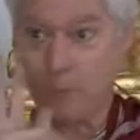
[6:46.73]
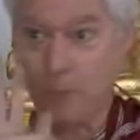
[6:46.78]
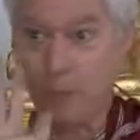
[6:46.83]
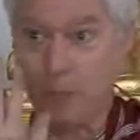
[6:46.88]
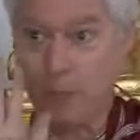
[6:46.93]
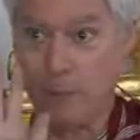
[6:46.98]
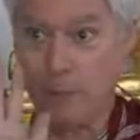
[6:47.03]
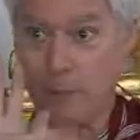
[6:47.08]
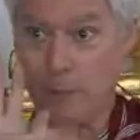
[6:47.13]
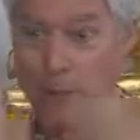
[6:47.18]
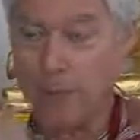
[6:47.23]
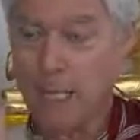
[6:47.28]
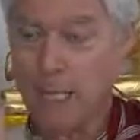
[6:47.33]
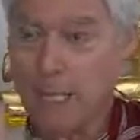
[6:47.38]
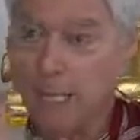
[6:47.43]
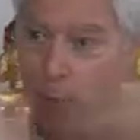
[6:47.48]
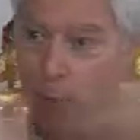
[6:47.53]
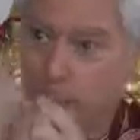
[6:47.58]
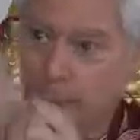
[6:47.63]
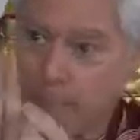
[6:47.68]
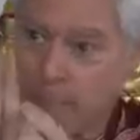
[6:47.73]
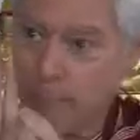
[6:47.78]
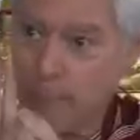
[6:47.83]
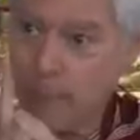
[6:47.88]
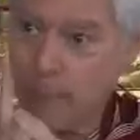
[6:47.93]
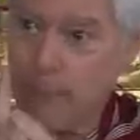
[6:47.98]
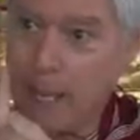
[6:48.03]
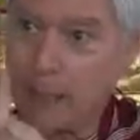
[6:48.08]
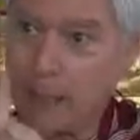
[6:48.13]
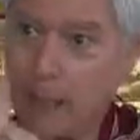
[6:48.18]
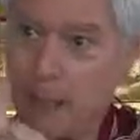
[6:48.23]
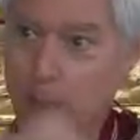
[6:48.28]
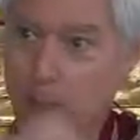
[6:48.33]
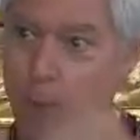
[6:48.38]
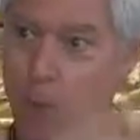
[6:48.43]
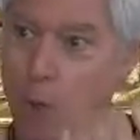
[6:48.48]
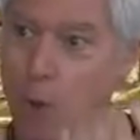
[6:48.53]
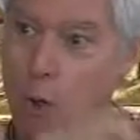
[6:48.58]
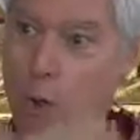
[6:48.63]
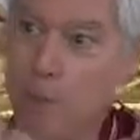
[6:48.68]
different rebirths, when it comes back to
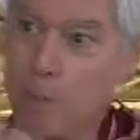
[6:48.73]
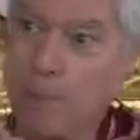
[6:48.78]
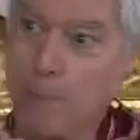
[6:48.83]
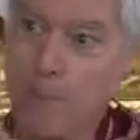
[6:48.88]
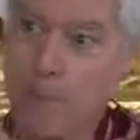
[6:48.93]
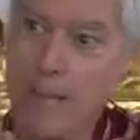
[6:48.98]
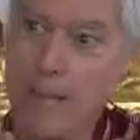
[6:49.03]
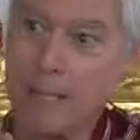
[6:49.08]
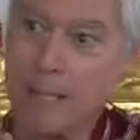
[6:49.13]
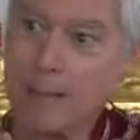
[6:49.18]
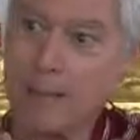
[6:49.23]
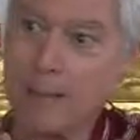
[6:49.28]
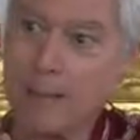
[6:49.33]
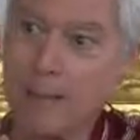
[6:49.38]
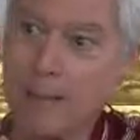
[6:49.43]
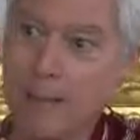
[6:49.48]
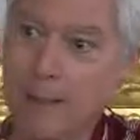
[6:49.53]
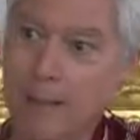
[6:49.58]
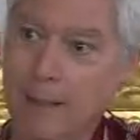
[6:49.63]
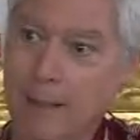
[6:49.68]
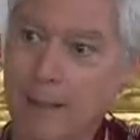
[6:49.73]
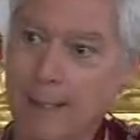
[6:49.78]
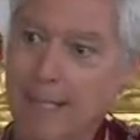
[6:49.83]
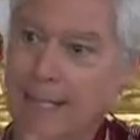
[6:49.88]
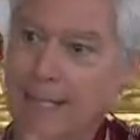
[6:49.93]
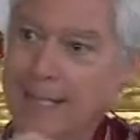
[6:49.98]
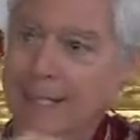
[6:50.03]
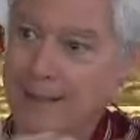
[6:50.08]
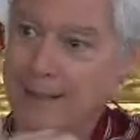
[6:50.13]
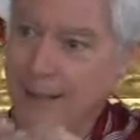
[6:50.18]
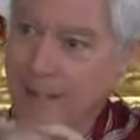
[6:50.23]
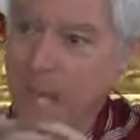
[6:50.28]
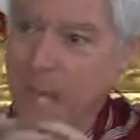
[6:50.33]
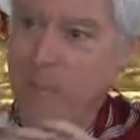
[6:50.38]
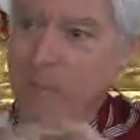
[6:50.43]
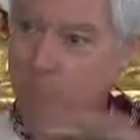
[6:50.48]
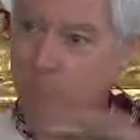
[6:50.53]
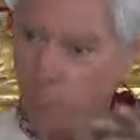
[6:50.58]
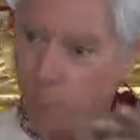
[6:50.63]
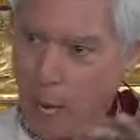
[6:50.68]
the palm, and they're back to the
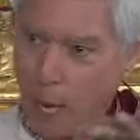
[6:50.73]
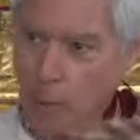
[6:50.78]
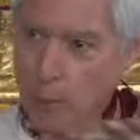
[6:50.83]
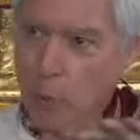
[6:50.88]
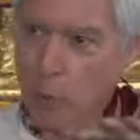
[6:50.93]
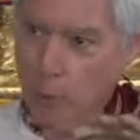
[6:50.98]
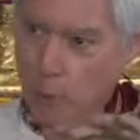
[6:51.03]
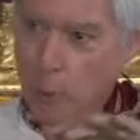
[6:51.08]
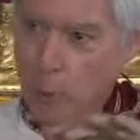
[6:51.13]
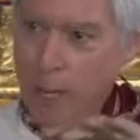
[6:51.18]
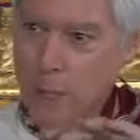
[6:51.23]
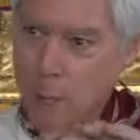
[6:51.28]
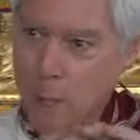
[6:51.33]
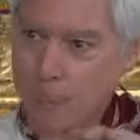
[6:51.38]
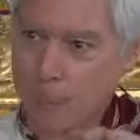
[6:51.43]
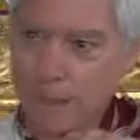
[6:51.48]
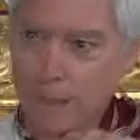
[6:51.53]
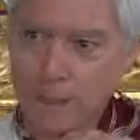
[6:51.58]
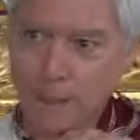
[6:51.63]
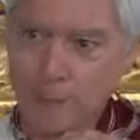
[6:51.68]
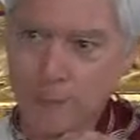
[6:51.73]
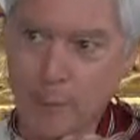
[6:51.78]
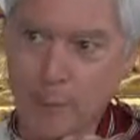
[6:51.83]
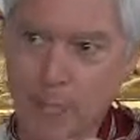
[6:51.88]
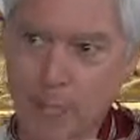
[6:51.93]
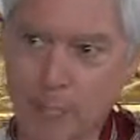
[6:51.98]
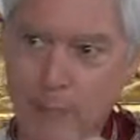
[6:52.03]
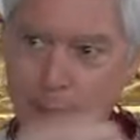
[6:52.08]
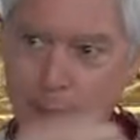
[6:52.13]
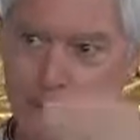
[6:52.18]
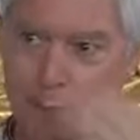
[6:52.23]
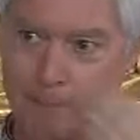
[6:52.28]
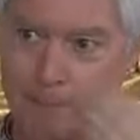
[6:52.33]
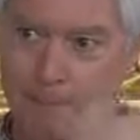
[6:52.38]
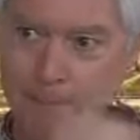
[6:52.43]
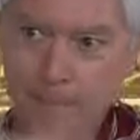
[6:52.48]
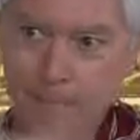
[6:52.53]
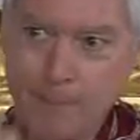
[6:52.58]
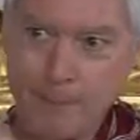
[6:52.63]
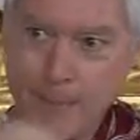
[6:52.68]
kind of primal ground within samsara,
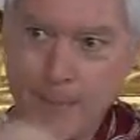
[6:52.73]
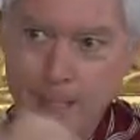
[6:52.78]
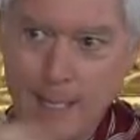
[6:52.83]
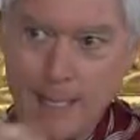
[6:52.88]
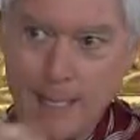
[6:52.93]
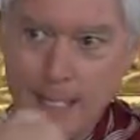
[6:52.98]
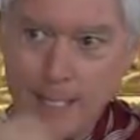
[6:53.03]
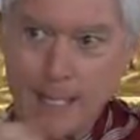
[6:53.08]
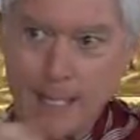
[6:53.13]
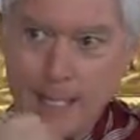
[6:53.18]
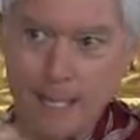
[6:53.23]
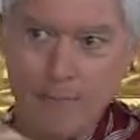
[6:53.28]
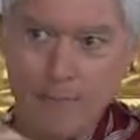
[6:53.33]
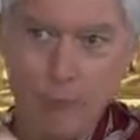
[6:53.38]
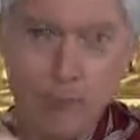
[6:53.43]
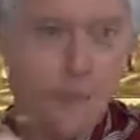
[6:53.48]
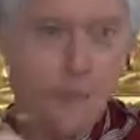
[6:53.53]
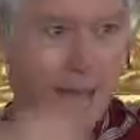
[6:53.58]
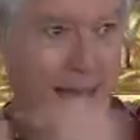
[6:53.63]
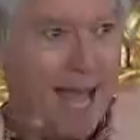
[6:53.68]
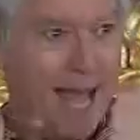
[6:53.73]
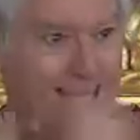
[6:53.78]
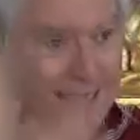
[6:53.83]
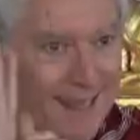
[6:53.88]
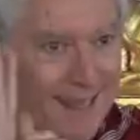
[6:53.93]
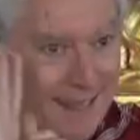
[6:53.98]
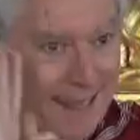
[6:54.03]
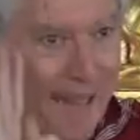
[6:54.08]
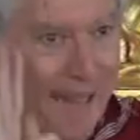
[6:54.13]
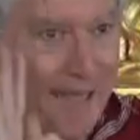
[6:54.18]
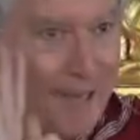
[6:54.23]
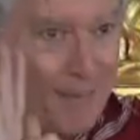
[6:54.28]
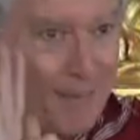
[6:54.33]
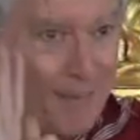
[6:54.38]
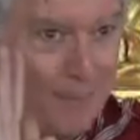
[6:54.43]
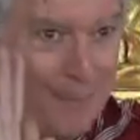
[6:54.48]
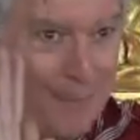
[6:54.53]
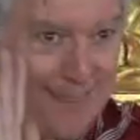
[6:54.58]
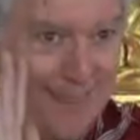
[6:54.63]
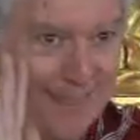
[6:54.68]
if you could ask
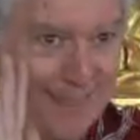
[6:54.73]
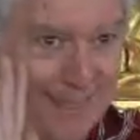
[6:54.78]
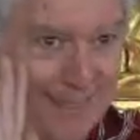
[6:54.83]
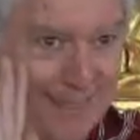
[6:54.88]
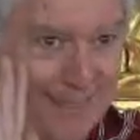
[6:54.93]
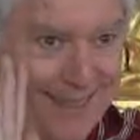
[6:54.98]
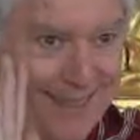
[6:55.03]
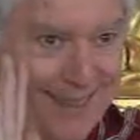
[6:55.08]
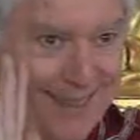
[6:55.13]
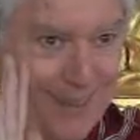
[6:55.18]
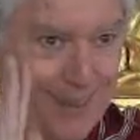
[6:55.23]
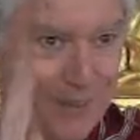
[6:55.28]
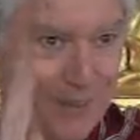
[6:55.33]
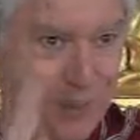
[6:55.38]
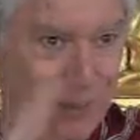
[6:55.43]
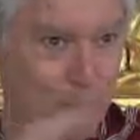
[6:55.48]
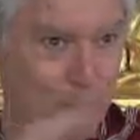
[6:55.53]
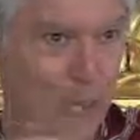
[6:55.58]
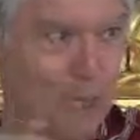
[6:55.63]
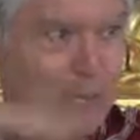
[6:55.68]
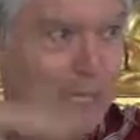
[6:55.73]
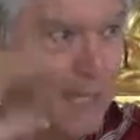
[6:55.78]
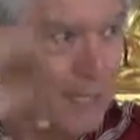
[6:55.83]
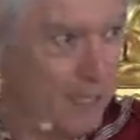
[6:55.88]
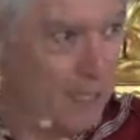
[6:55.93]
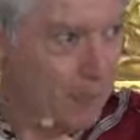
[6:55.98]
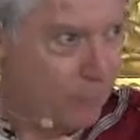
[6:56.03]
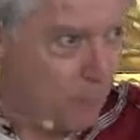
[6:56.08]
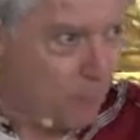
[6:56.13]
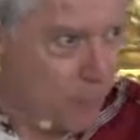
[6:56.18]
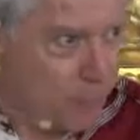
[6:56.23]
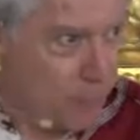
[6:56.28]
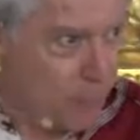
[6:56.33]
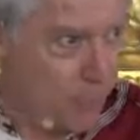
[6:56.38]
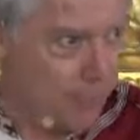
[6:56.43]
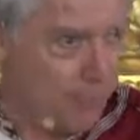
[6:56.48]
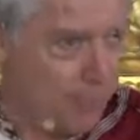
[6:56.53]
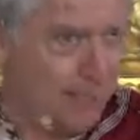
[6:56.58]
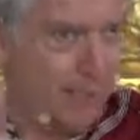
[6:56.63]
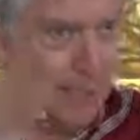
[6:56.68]
that being, who's not yet
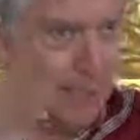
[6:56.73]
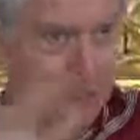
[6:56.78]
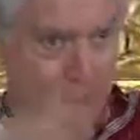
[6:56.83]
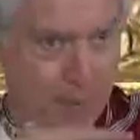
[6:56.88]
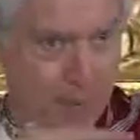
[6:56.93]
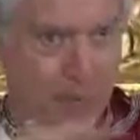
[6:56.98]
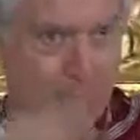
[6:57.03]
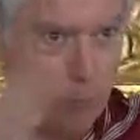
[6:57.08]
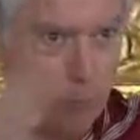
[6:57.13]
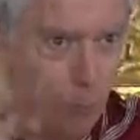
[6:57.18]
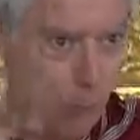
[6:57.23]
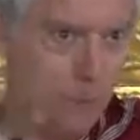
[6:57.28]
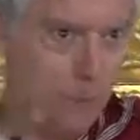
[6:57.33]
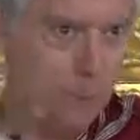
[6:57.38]
differentiated as man,